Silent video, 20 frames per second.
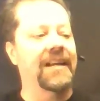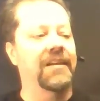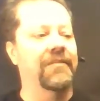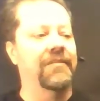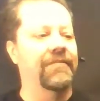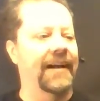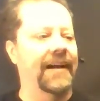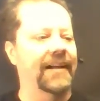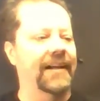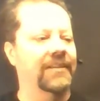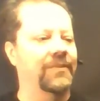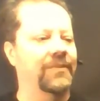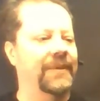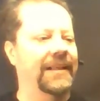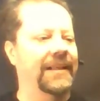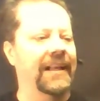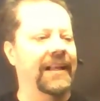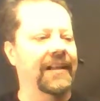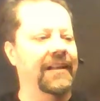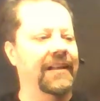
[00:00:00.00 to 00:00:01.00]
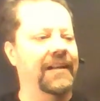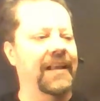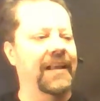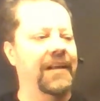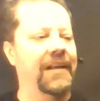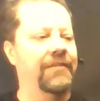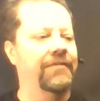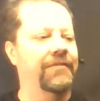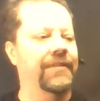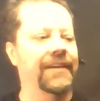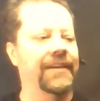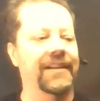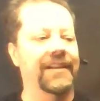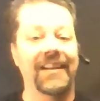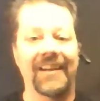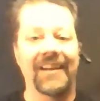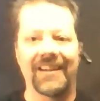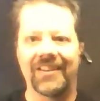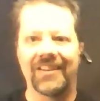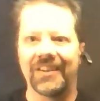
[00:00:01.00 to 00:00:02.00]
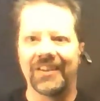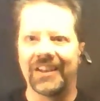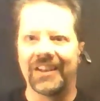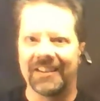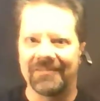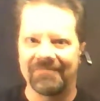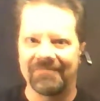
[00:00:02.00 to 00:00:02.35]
fact we get an infinite area.